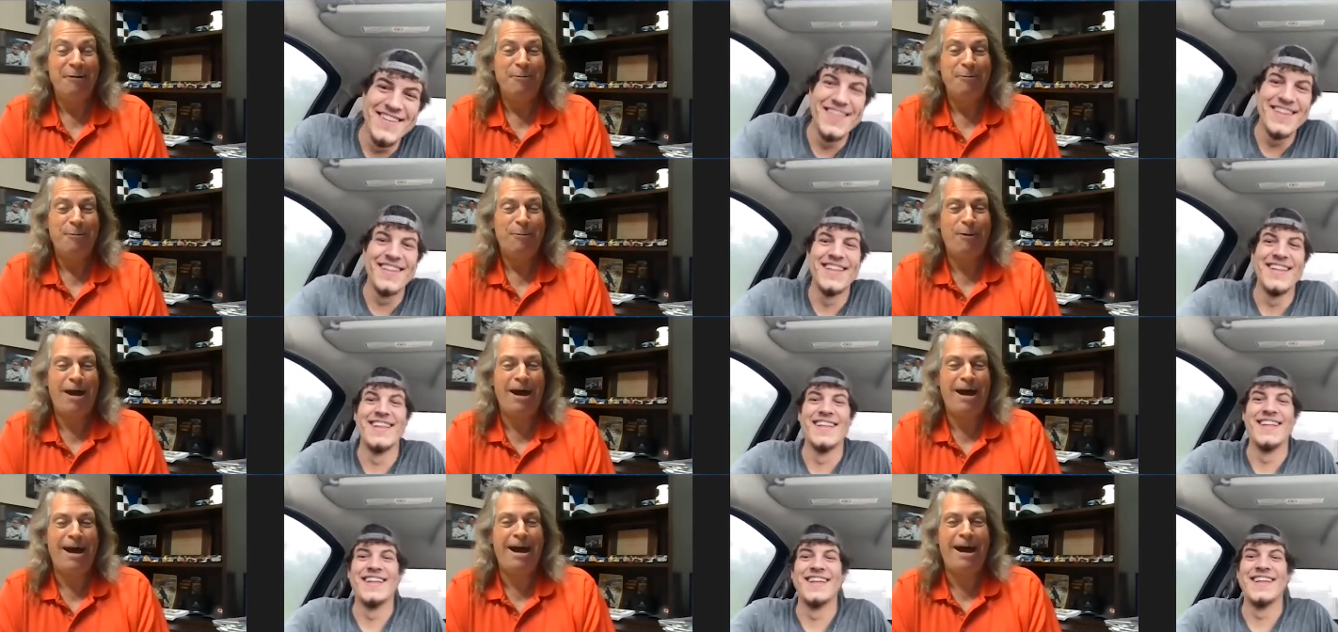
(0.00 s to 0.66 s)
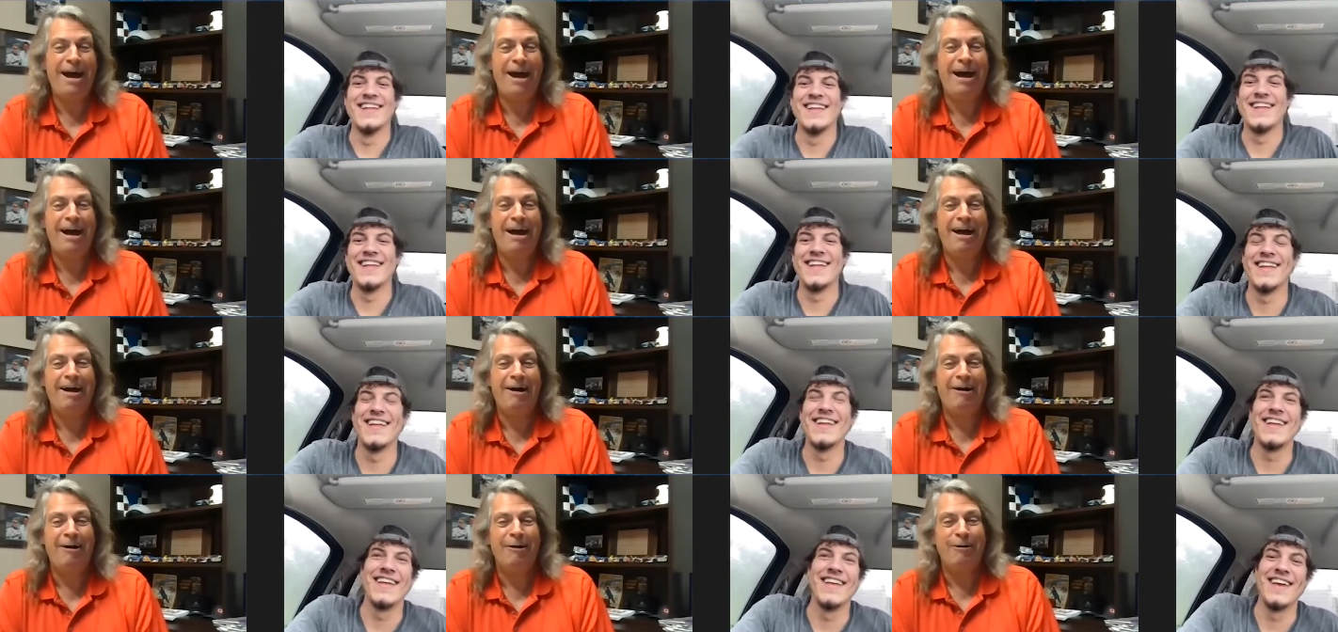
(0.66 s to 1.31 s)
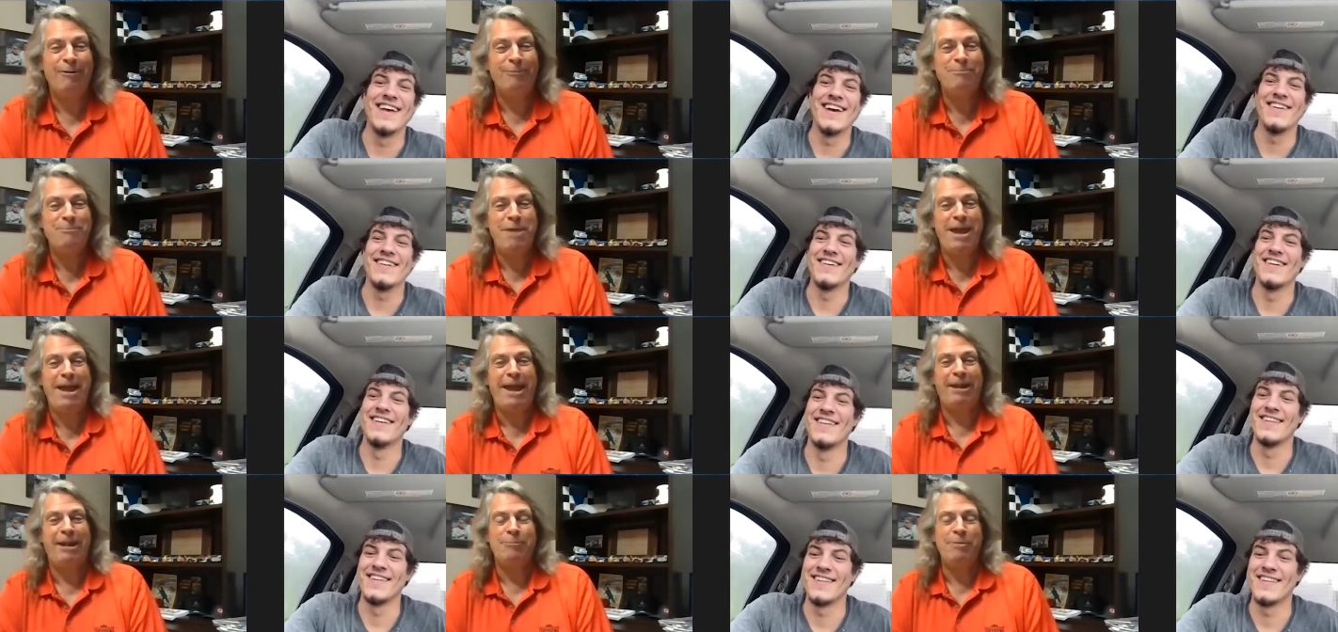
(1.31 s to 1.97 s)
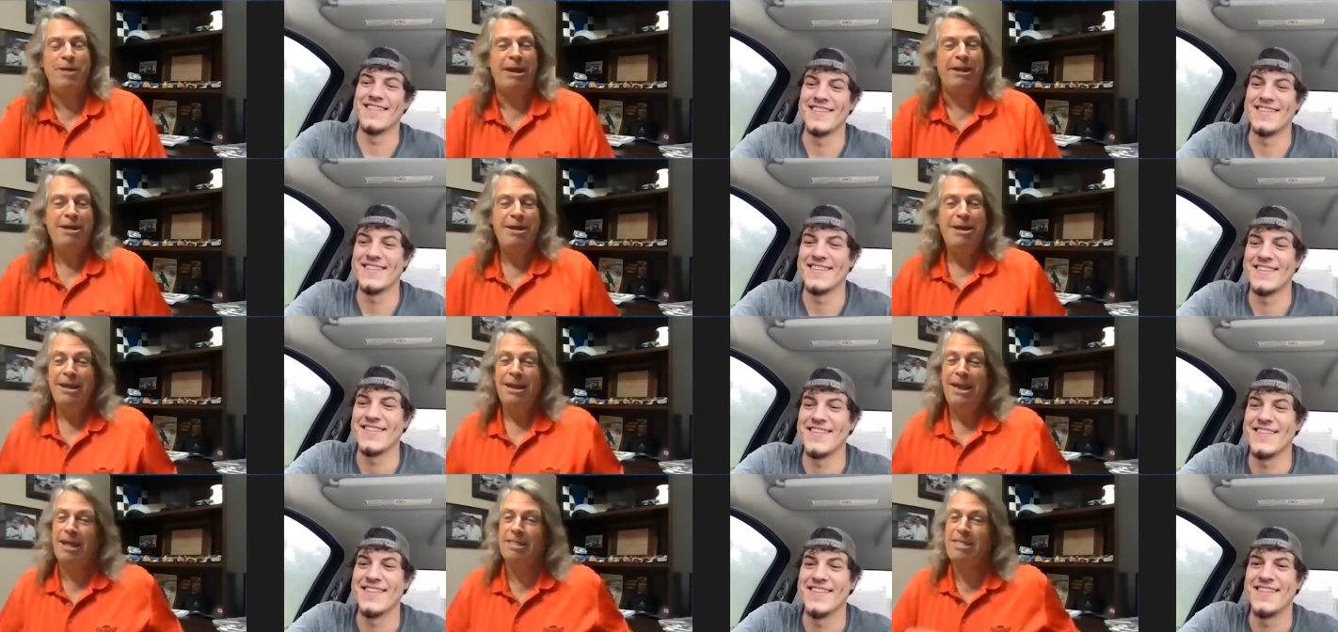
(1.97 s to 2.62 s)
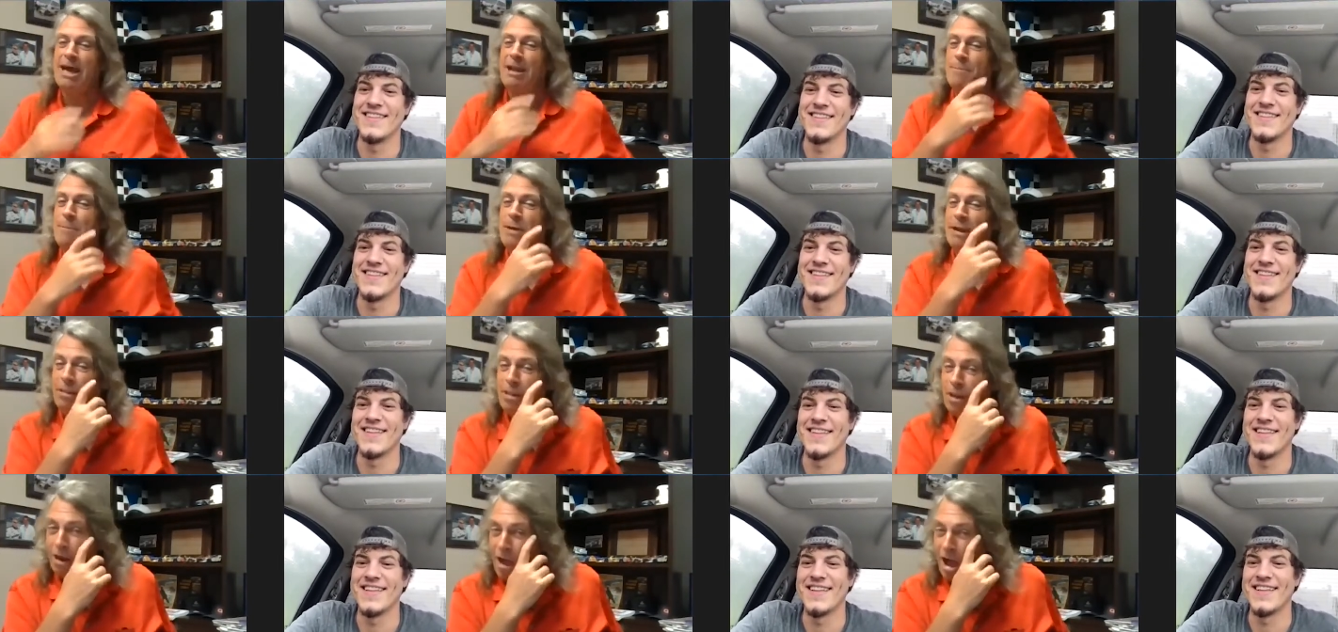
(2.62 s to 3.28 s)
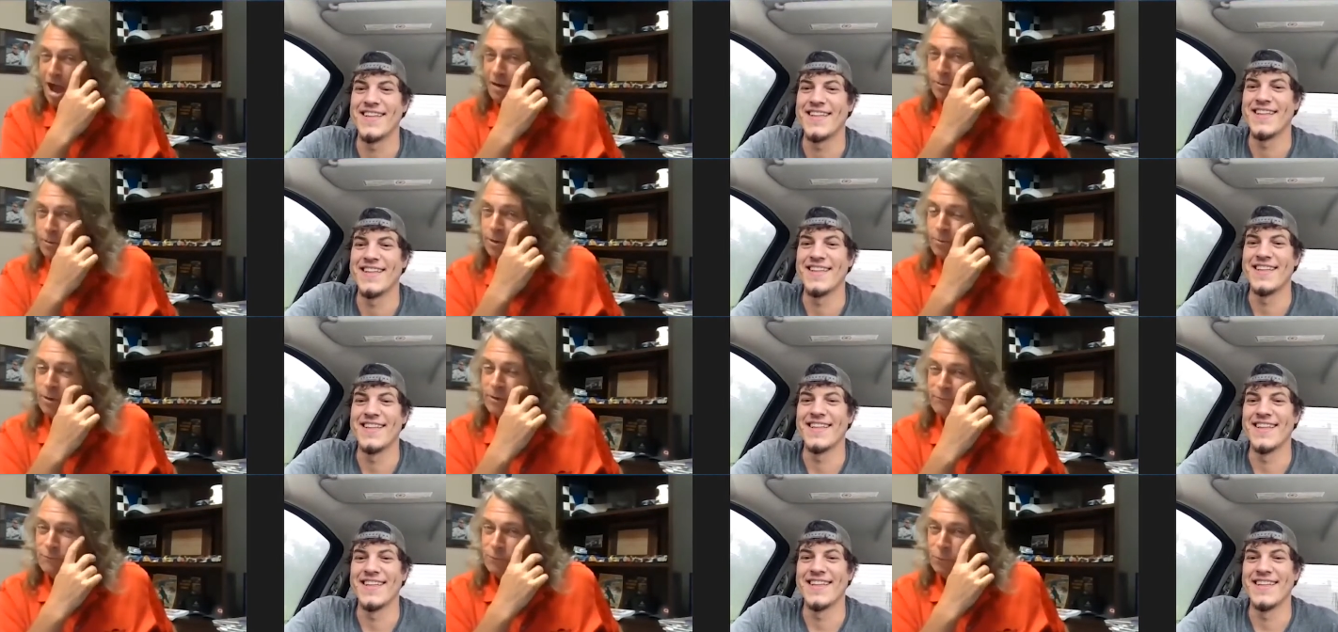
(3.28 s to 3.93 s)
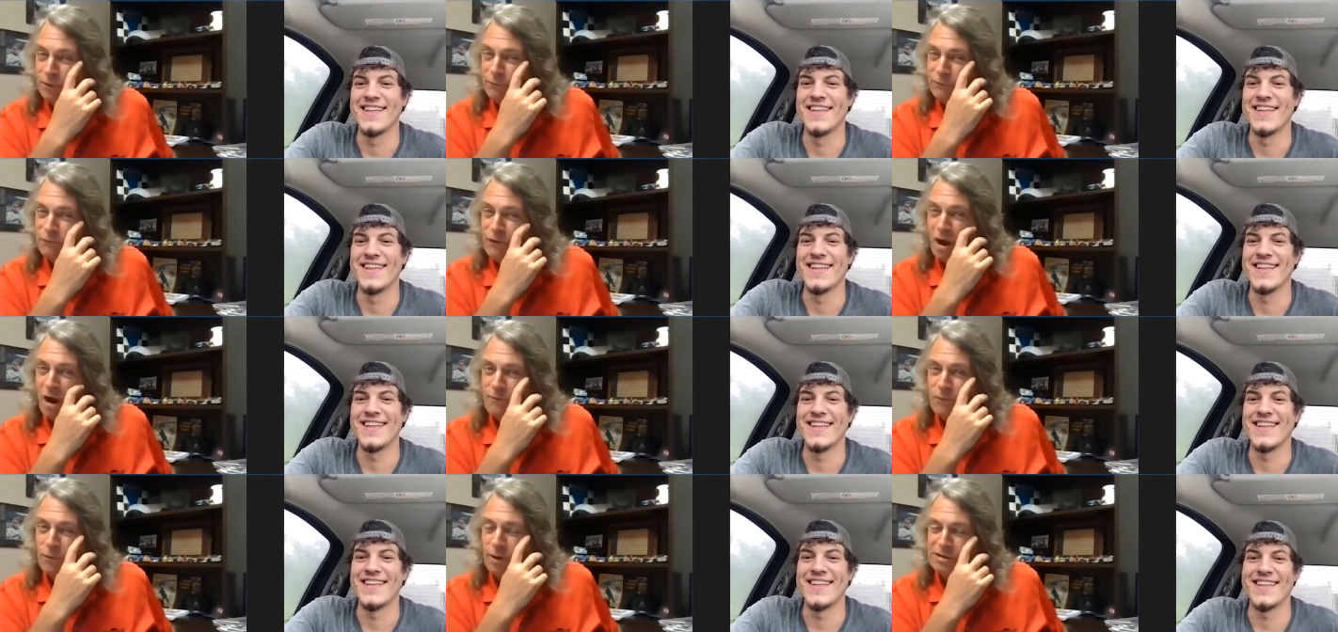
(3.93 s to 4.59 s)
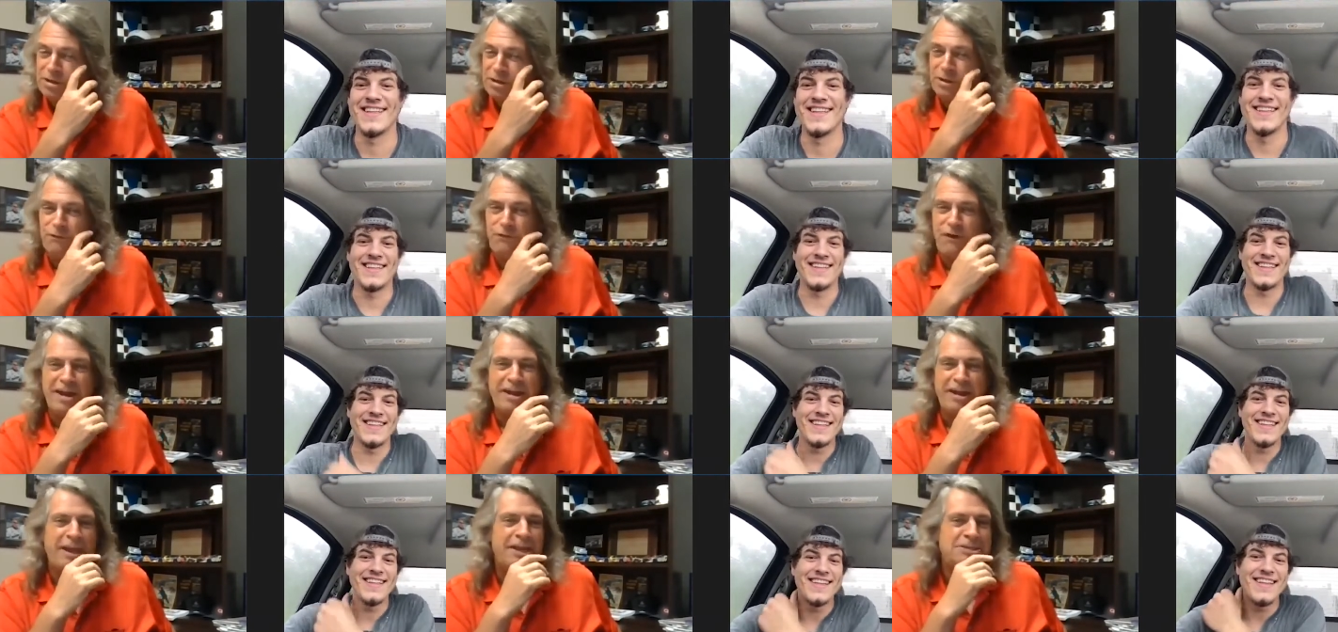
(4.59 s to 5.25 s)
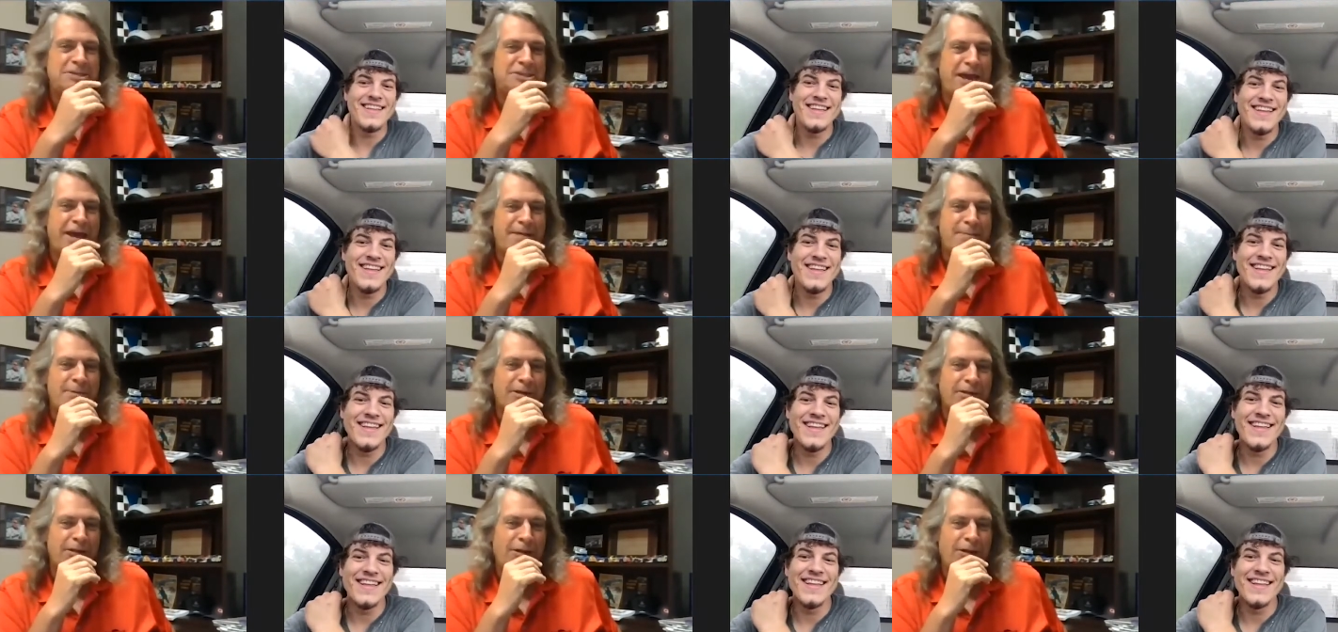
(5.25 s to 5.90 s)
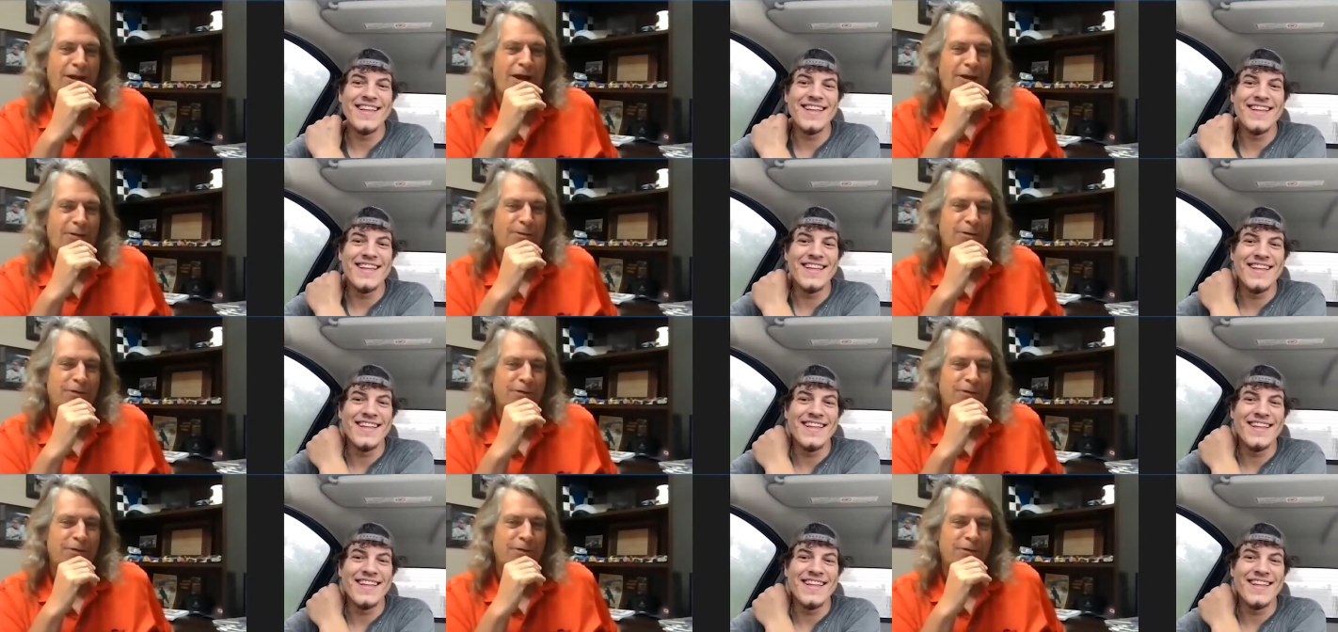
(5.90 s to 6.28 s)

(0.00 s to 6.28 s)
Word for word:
Speaker 1: Wow, yep. man, oh man, yeah, that'd have been a little awkward when when Favre went to the Vikings. That'd have been a little awkward